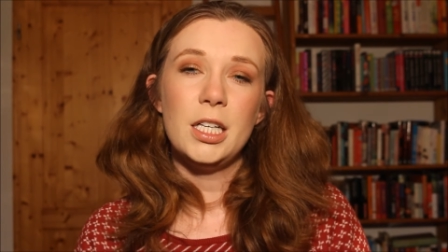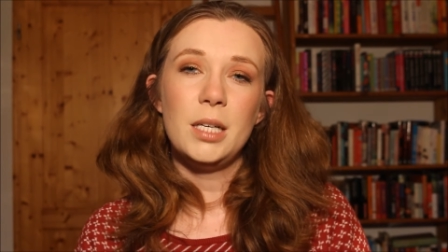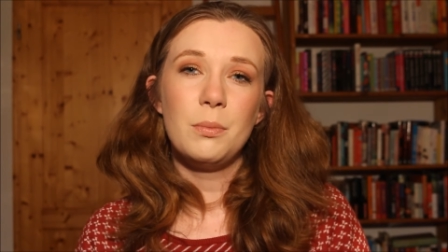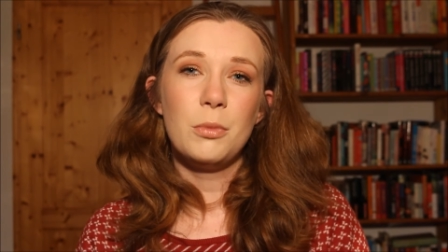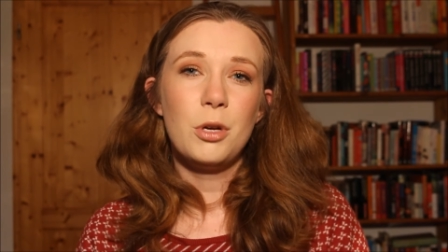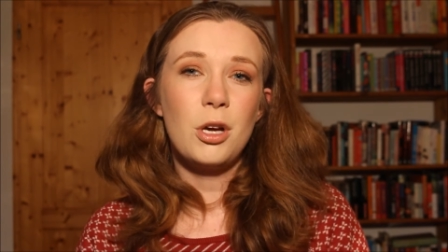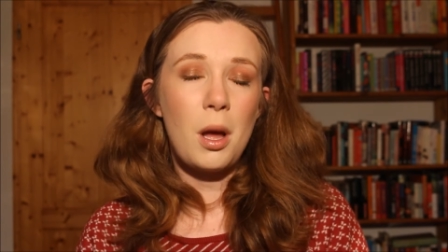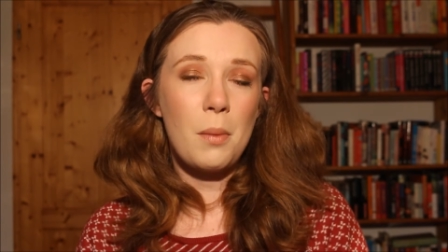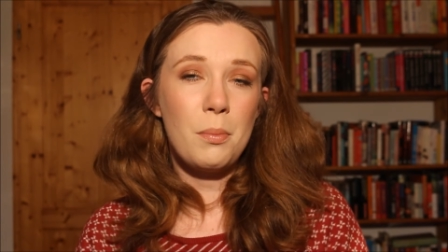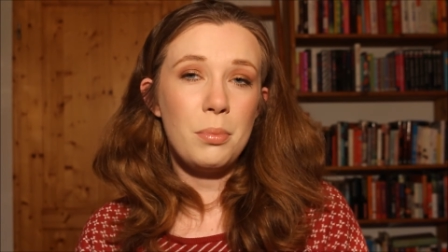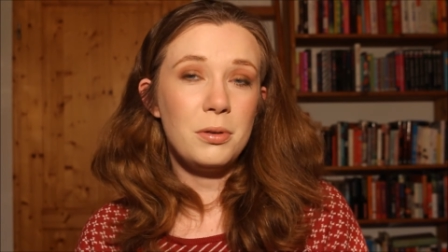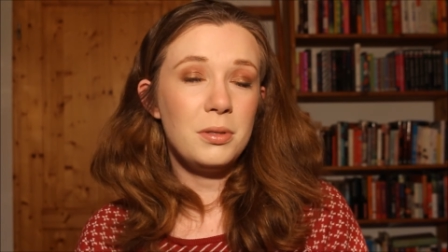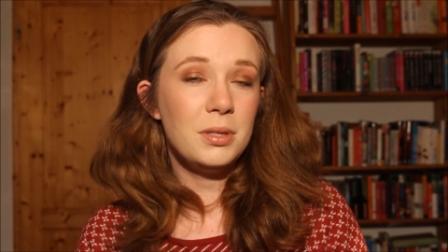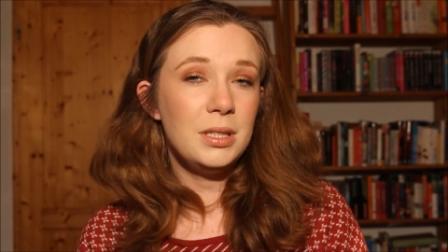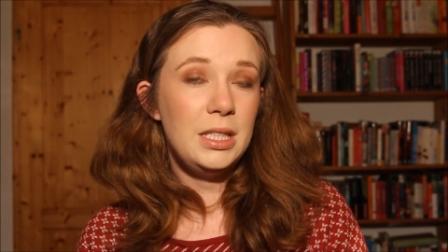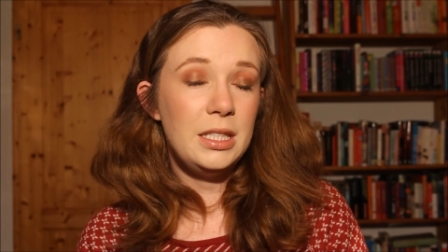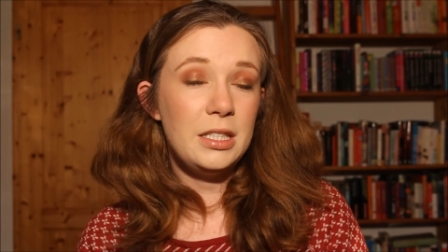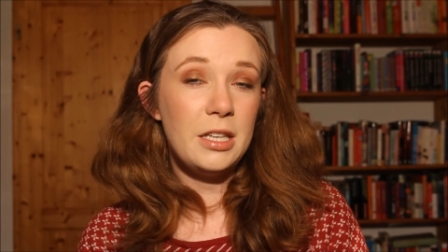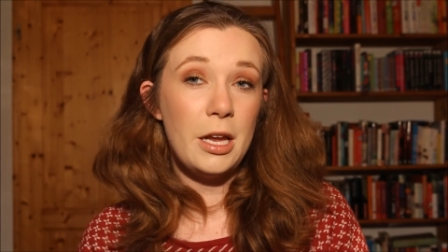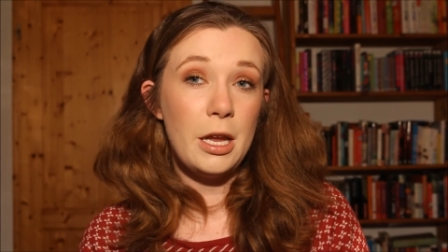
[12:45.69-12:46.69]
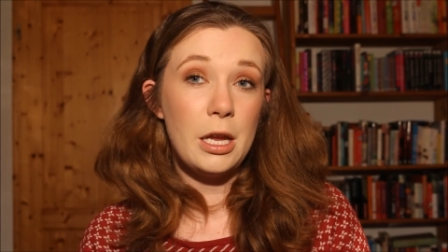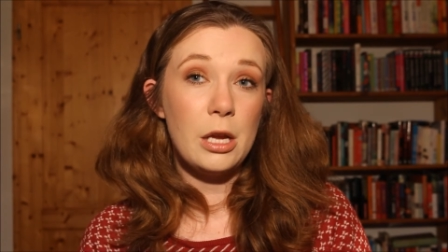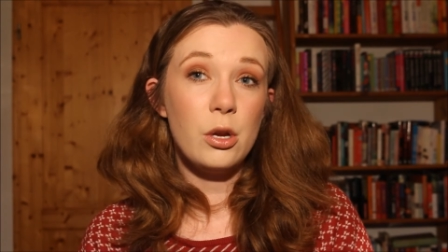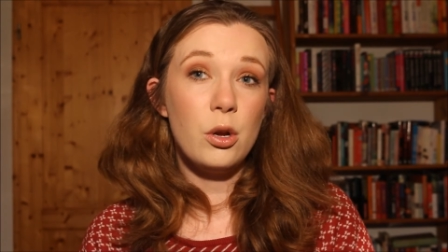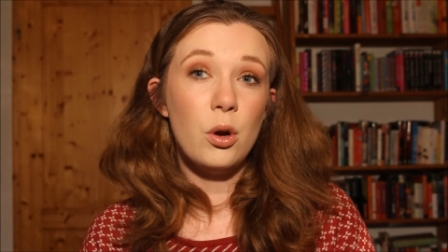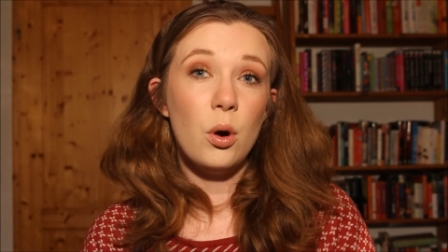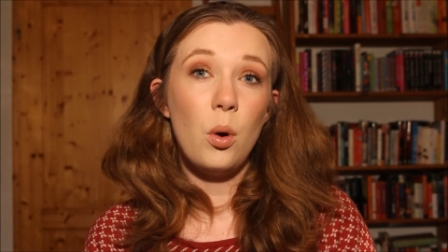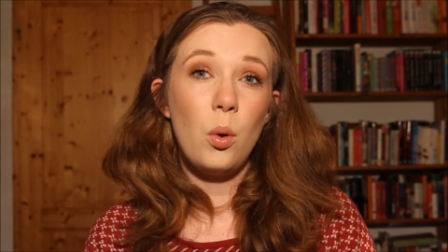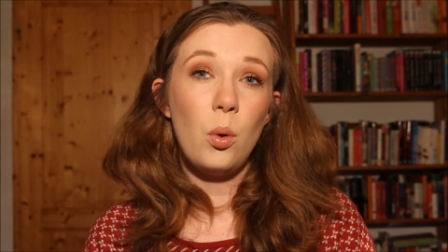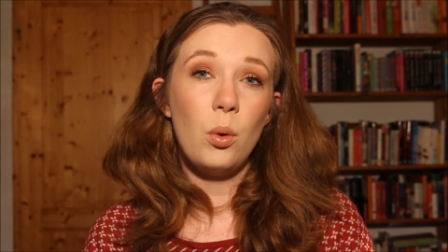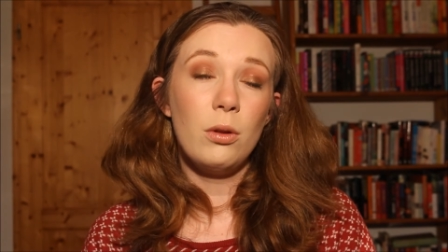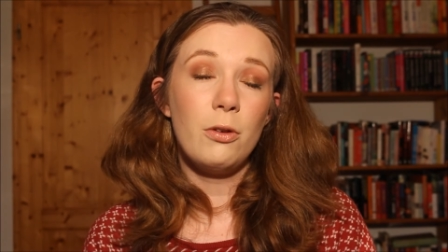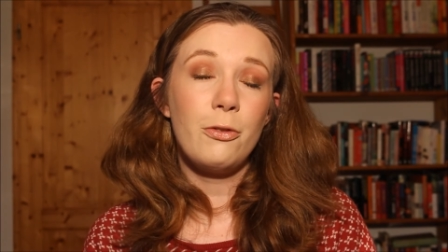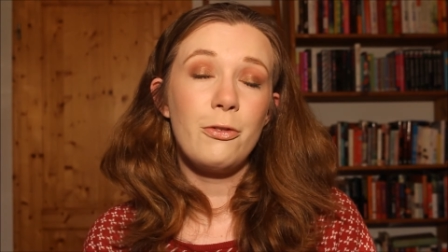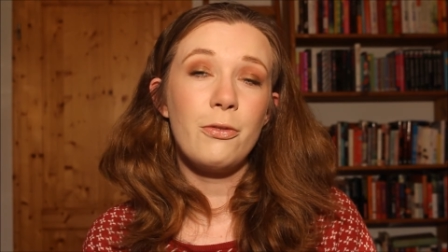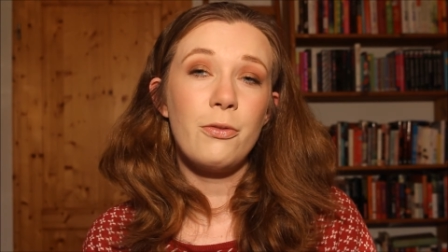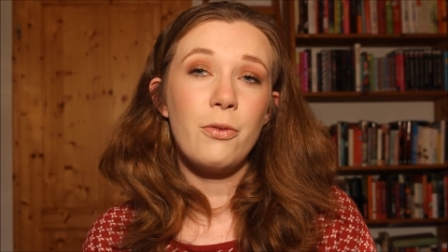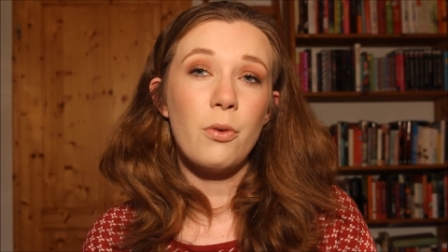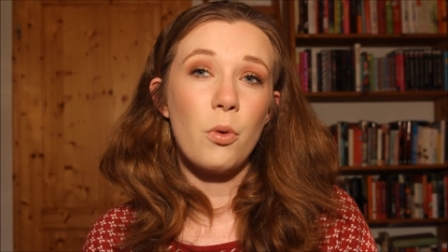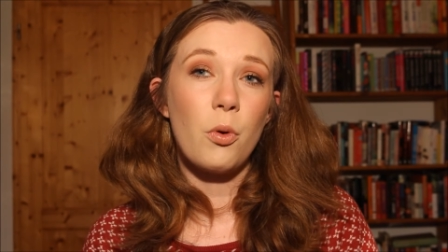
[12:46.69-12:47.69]
complete a goal
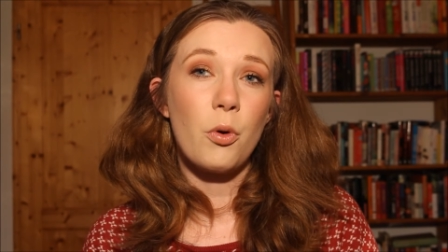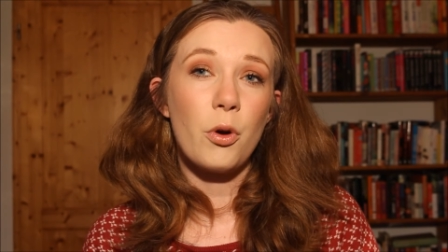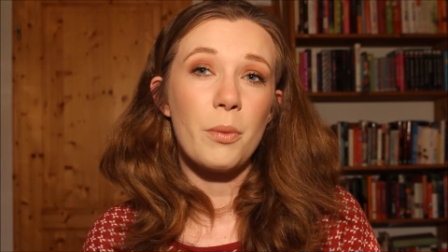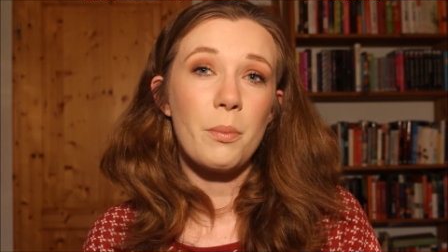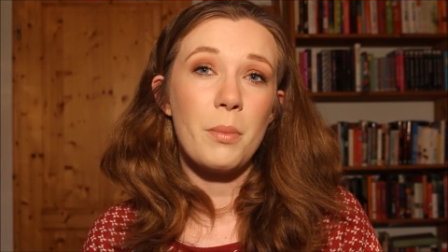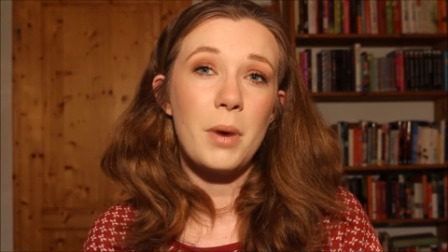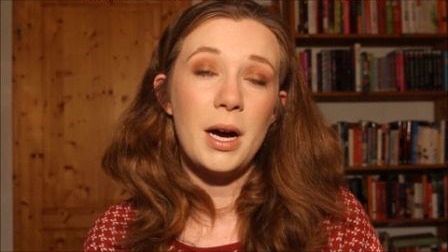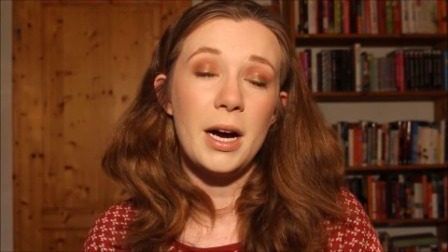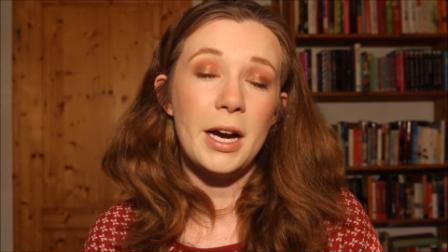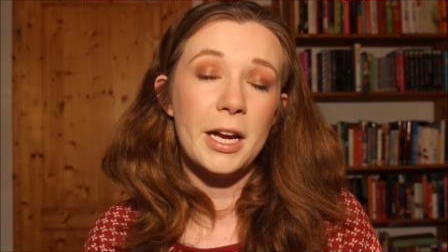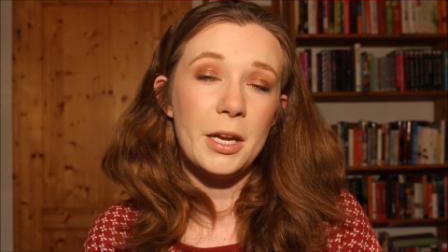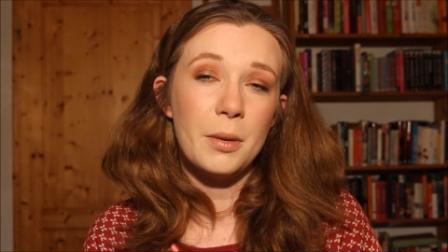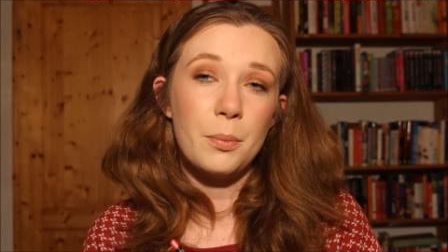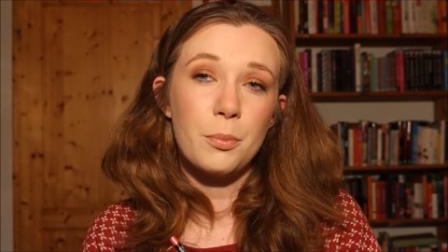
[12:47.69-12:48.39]
for my